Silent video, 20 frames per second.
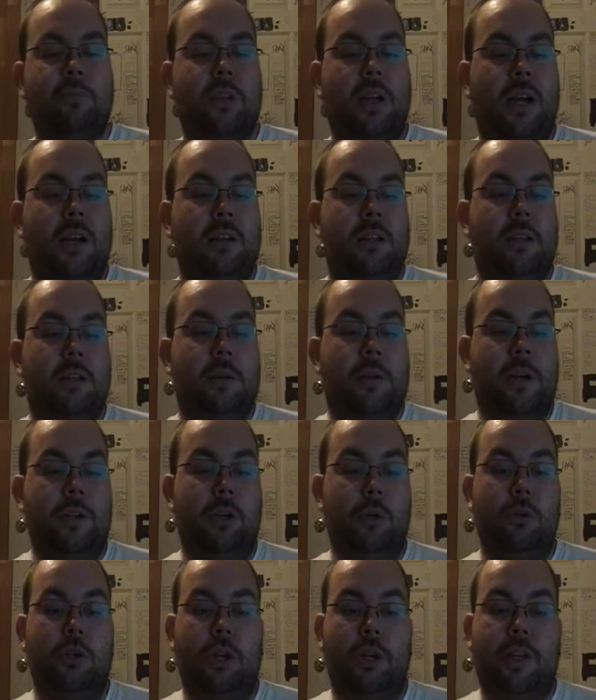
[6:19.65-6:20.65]
I
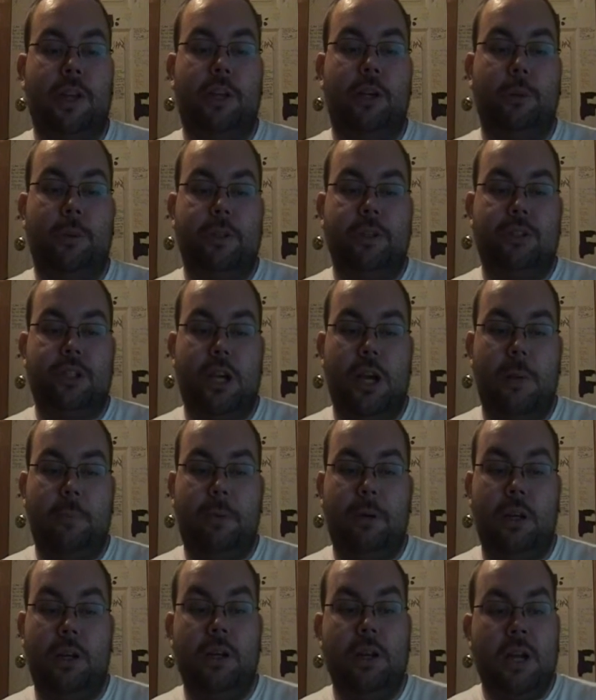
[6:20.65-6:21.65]
know Gargano and
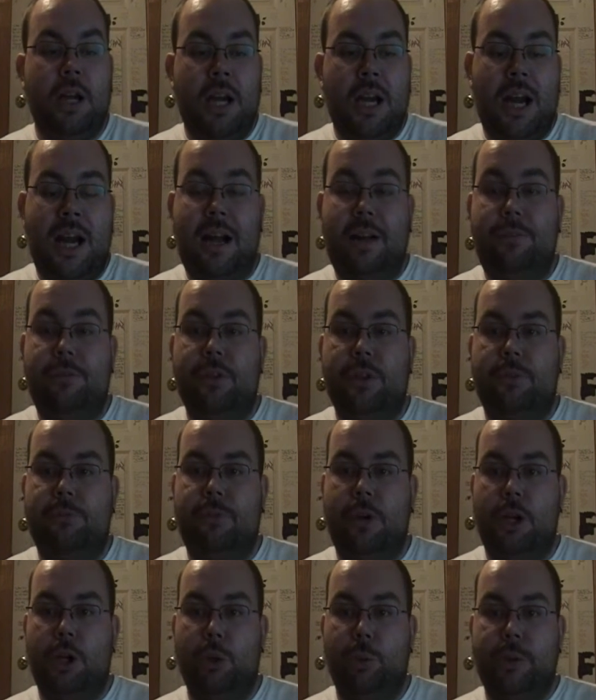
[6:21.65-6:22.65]
Ciampa have their
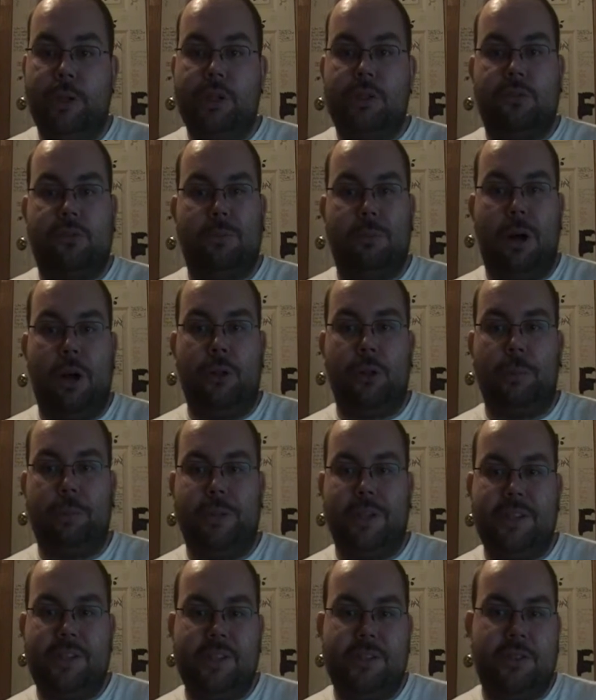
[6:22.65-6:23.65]
followings from other
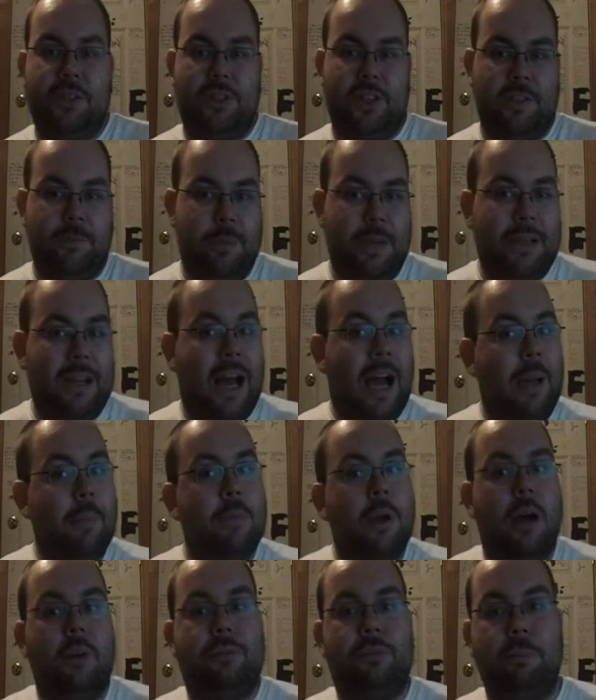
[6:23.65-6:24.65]
places that they've been.
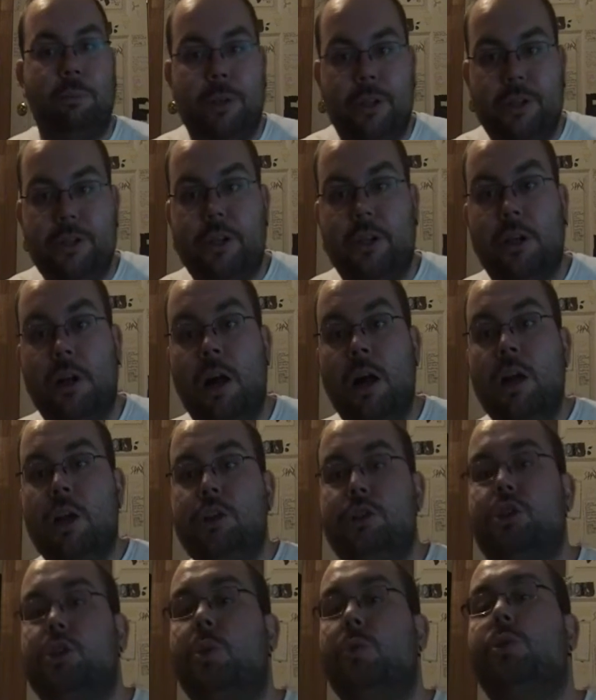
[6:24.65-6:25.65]
I'm not familiar,
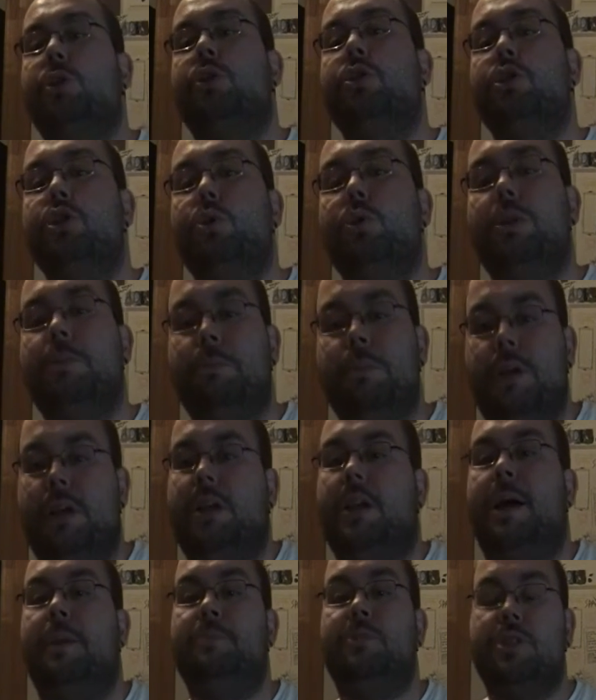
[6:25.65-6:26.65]
so they're new to
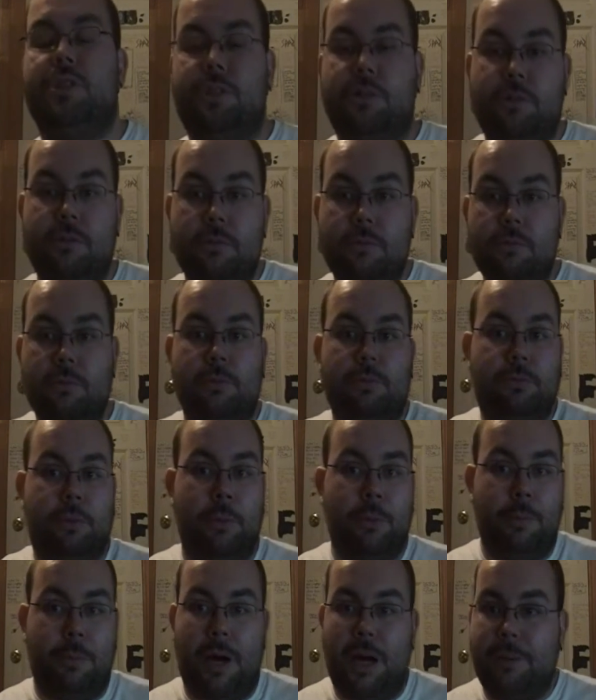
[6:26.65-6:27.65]
me. I'm just,
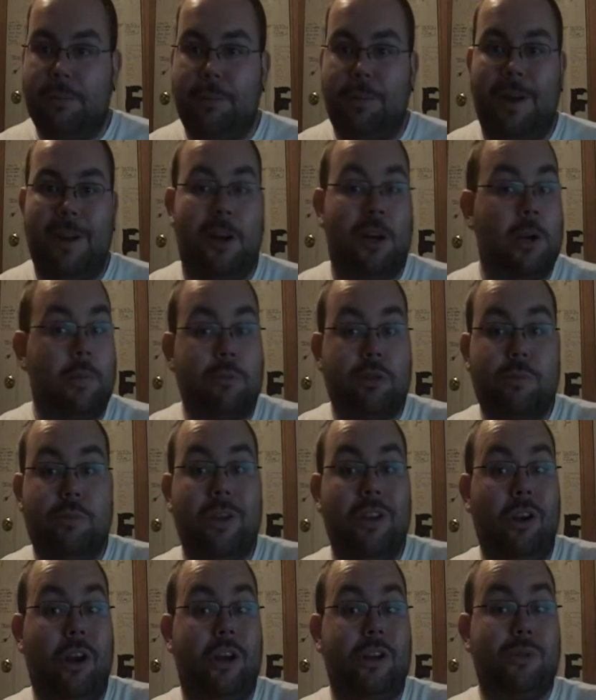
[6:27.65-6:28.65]
from the bottom of my heart, I'm just
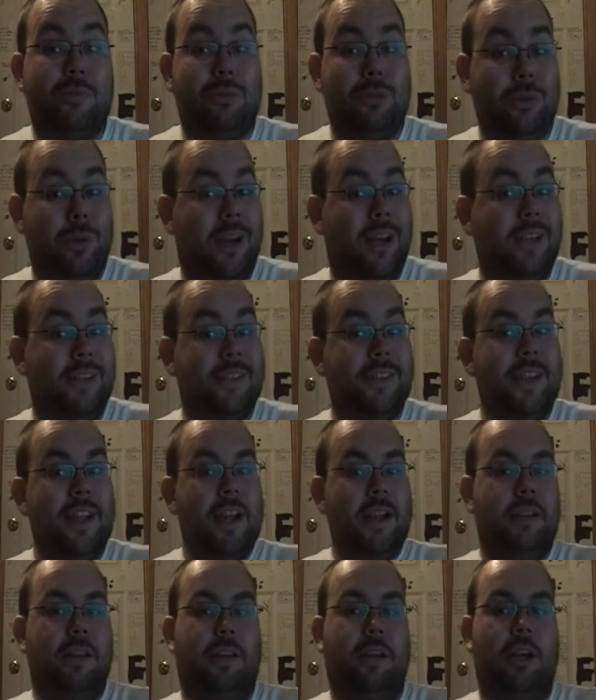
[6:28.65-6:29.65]
being honest with you guys,
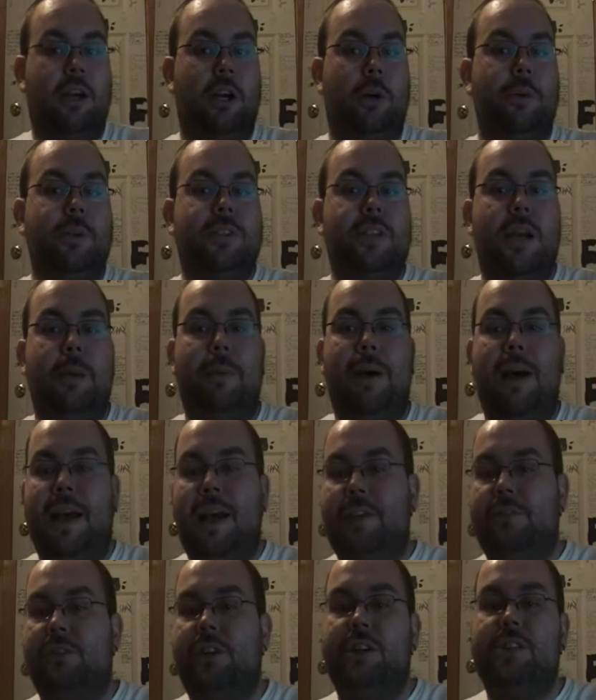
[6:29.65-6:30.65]
like I always am. I
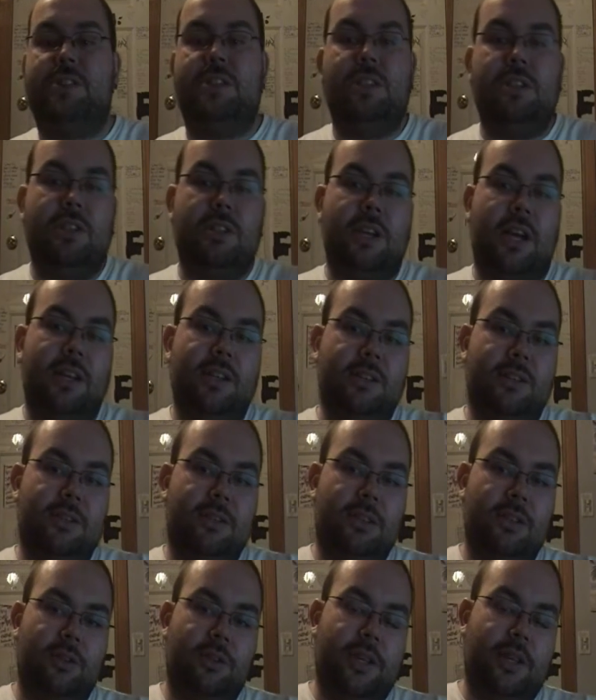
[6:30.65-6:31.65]
have not seen these guys
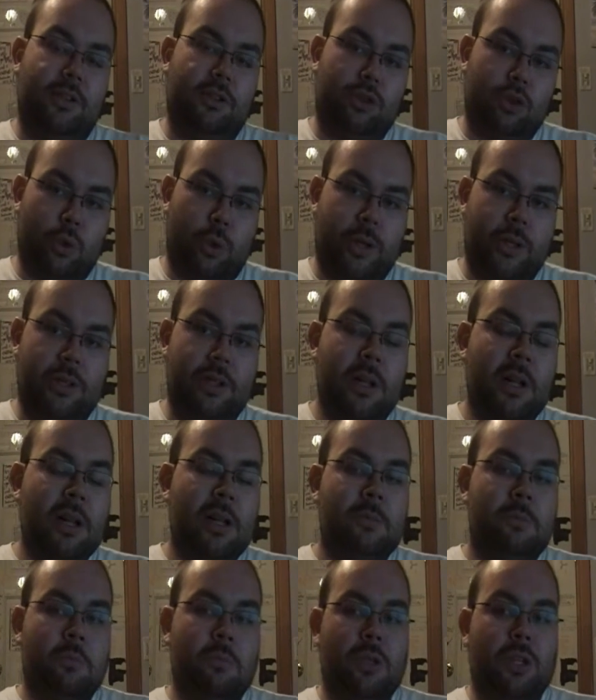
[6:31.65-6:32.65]
until they joined
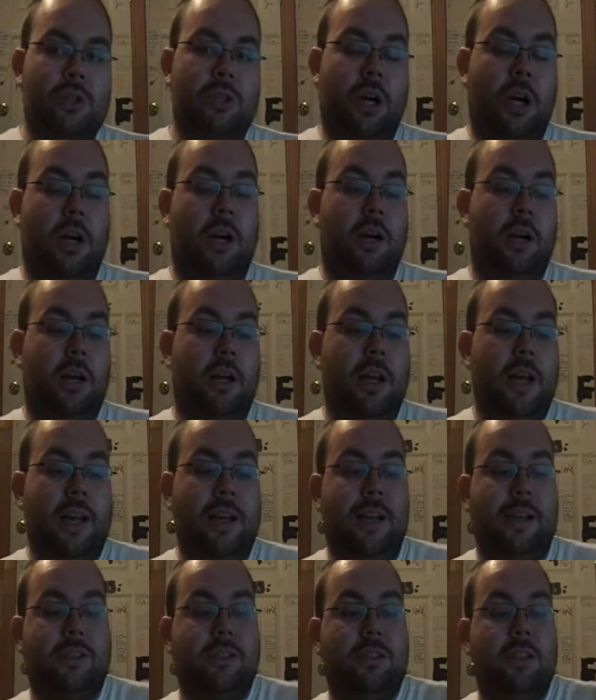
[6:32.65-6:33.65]

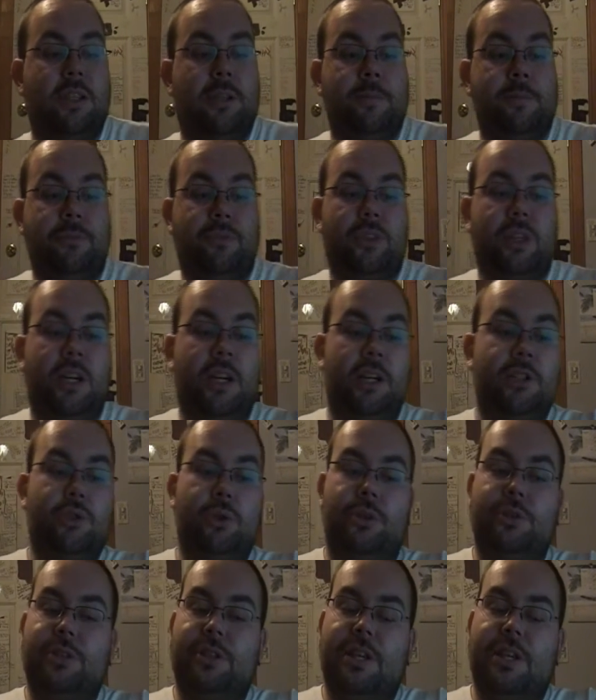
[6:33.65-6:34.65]
NXT.